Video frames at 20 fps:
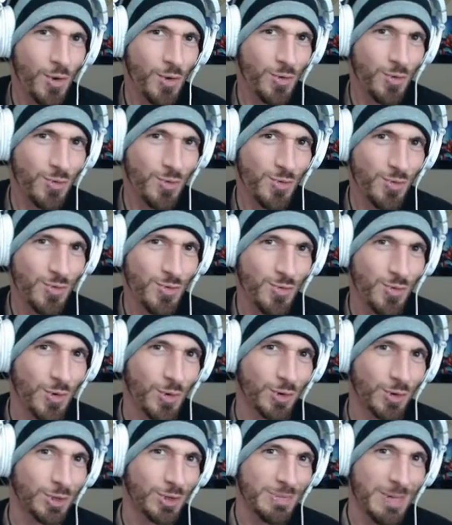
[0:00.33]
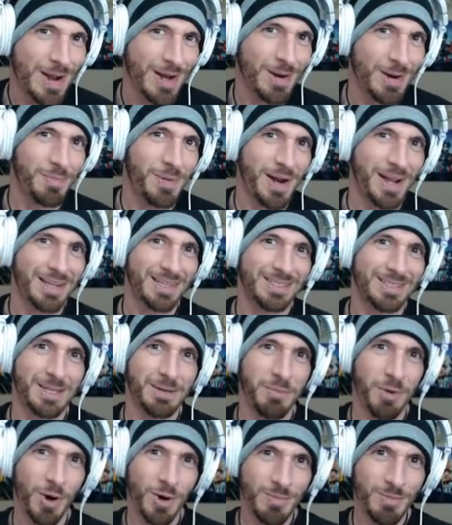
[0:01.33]
Ooh, Jubei plays
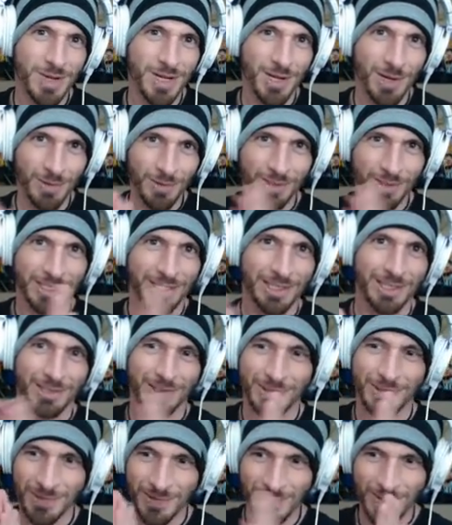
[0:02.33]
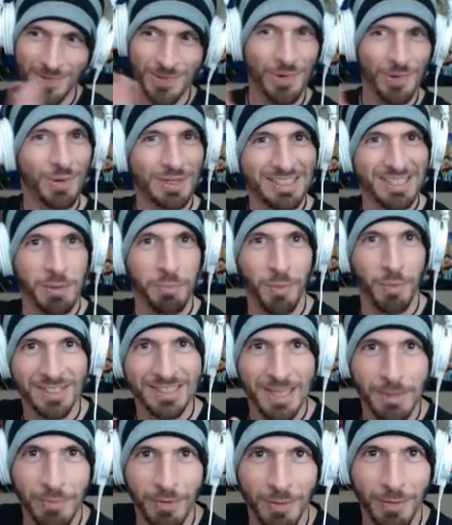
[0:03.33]
some Onmyoji. Ooh, what's up,
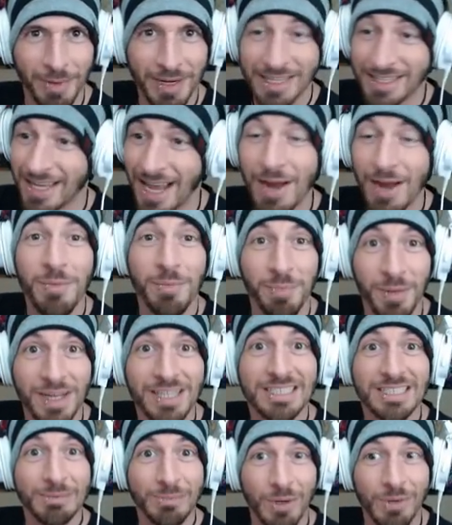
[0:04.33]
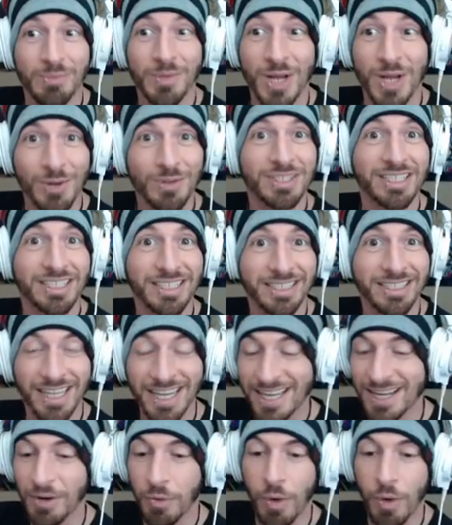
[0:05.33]
what's up, everybody? Yeah, we're playing some Onmyoji.
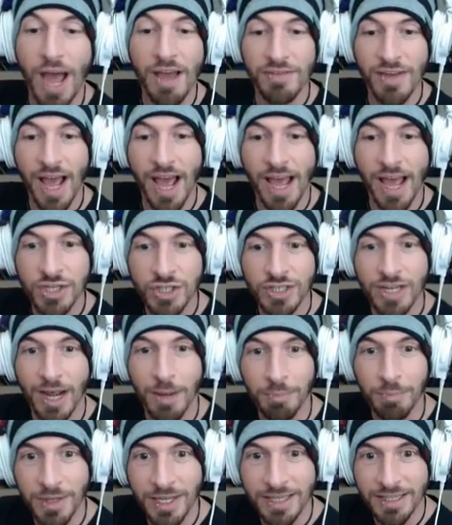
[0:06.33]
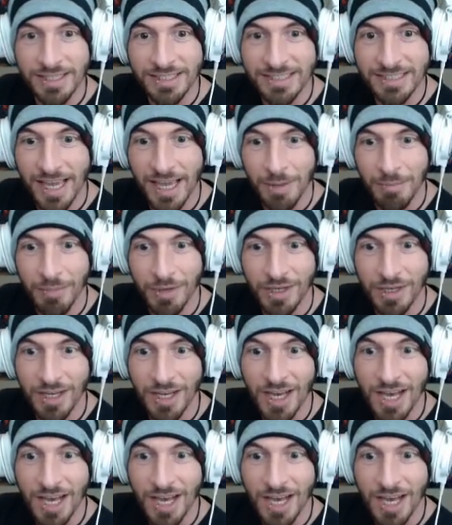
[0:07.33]
Yeah, well, i actually, I play this game.